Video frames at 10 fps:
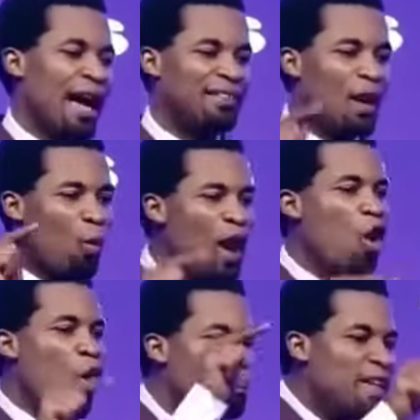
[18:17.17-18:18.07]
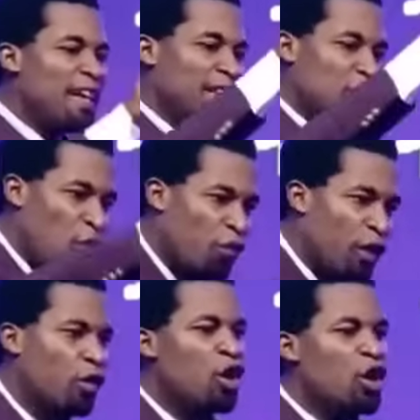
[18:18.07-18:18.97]
And he said, when your obedience is
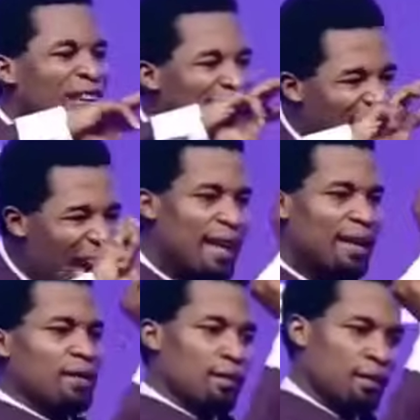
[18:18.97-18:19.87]
fulfilled, then.